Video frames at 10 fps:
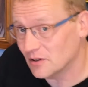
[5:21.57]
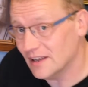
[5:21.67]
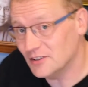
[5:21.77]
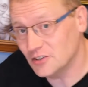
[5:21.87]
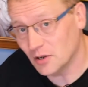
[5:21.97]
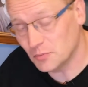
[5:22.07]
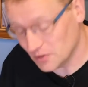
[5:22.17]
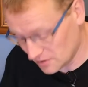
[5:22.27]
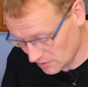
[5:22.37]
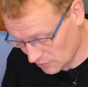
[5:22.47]
to adopt
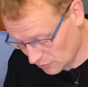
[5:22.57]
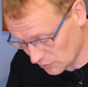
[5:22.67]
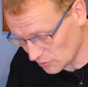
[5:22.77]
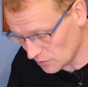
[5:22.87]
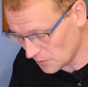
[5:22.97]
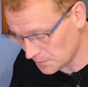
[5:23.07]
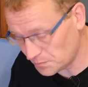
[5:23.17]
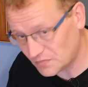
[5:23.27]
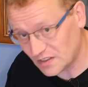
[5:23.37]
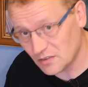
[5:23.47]
it through
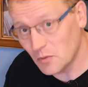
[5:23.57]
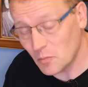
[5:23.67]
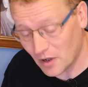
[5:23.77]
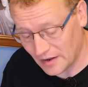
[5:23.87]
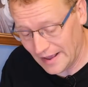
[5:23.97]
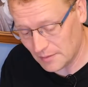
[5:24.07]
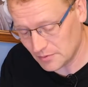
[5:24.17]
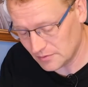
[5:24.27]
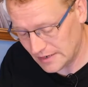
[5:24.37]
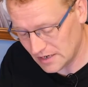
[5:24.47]
the mobile app
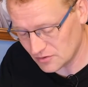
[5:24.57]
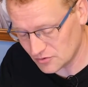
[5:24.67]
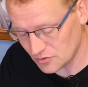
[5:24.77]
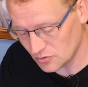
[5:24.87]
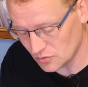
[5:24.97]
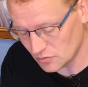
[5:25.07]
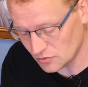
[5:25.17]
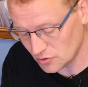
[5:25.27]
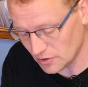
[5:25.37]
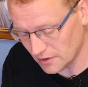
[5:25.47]
into
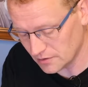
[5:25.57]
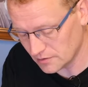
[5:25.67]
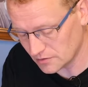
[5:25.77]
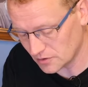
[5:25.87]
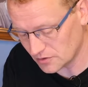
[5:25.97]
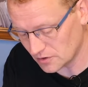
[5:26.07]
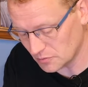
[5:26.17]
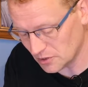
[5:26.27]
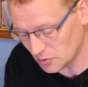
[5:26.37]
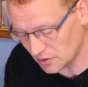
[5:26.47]
Tuya, so it's going
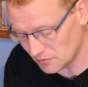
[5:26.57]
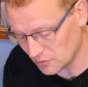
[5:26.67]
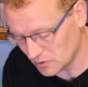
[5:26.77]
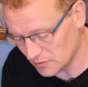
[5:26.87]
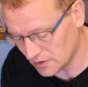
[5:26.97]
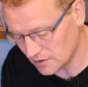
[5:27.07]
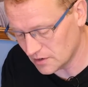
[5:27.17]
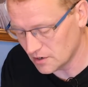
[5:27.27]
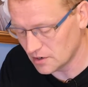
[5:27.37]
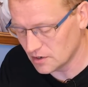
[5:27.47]
to be looking for it, right?
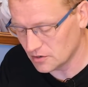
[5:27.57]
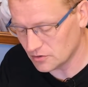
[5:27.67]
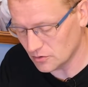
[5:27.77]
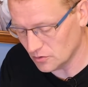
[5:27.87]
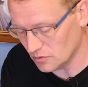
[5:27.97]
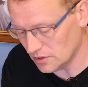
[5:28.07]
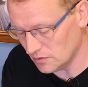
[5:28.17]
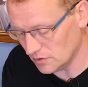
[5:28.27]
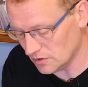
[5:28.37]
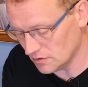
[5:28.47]
So
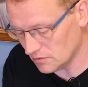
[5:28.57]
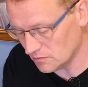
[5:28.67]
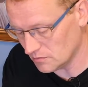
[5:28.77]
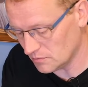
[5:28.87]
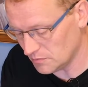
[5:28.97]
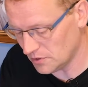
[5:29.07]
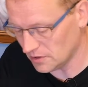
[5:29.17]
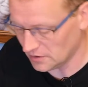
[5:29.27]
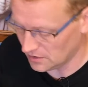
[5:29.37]
here we go, plug that